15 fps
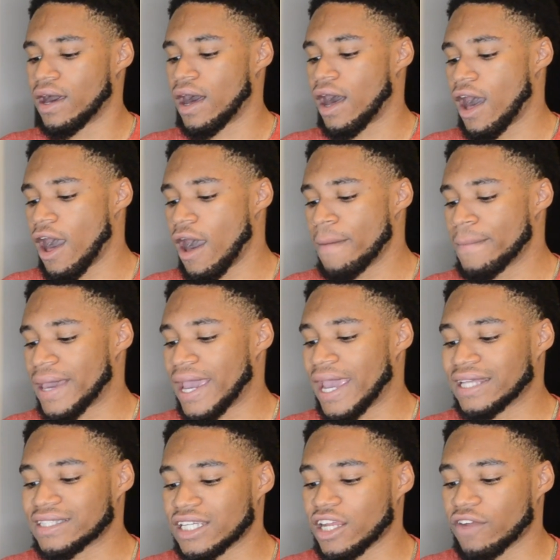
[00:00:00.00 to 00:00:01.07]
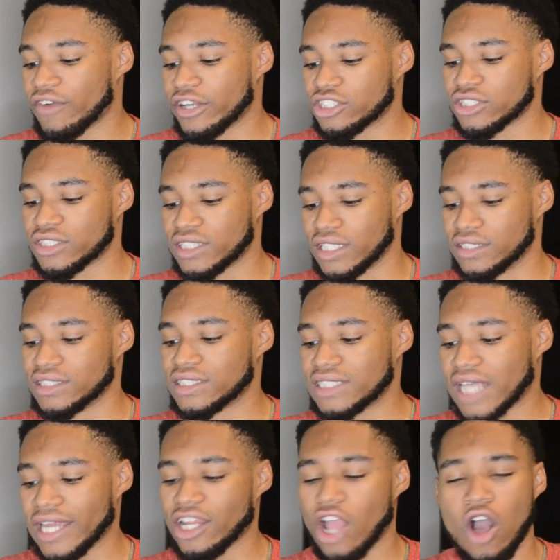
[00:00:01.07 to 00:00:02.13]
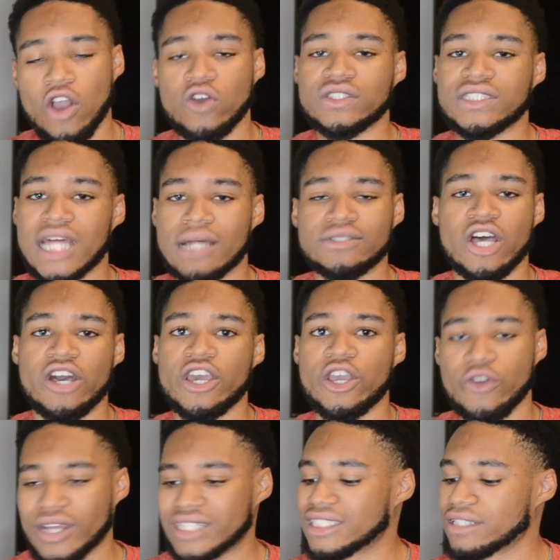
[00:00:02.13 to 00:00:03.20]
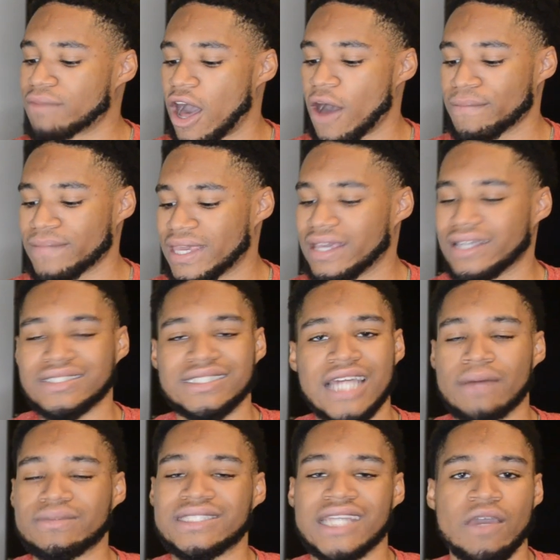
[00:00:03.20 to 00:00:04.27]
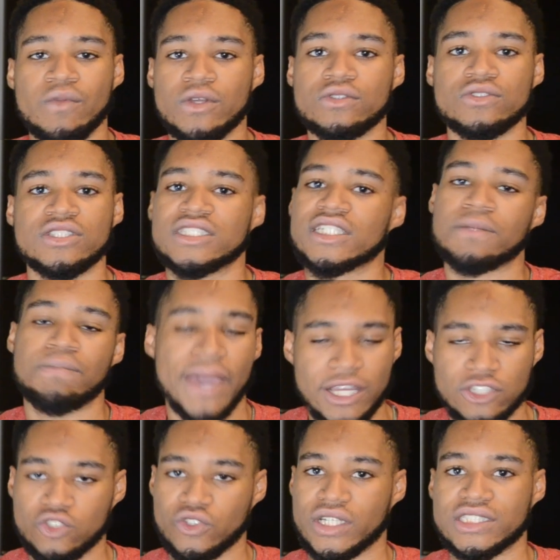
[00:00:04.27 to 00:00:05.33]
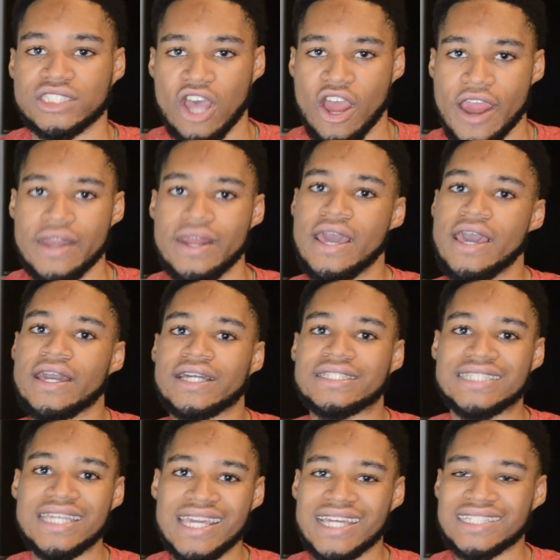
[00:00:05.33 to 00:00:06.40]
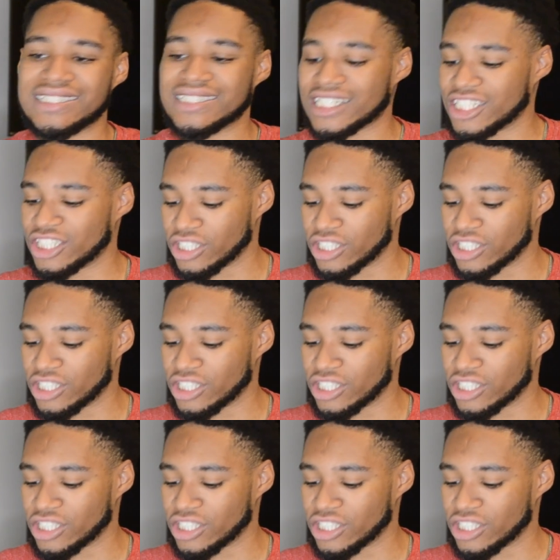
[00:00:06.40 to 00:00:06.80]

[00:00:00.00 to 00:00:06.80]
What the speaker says: Anthony Richardson said, y'all gonna stop talking crazy about me and stop saying we losing to the Patriots, all right? Because he gets the